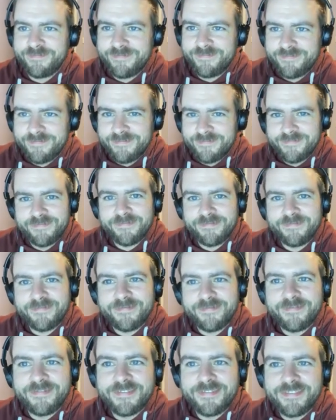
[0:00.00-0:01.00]

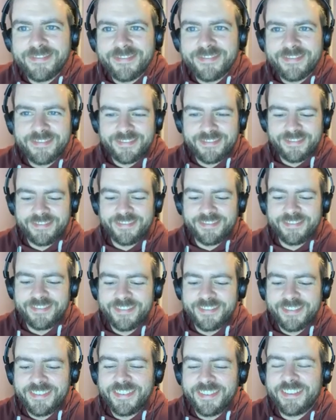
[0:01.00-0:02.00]

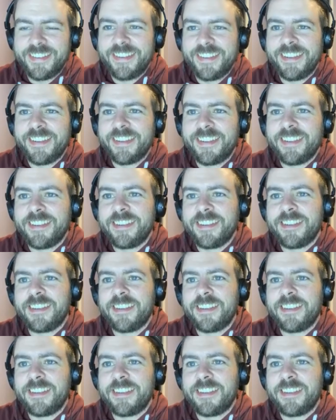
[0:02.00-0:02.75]
[no speech]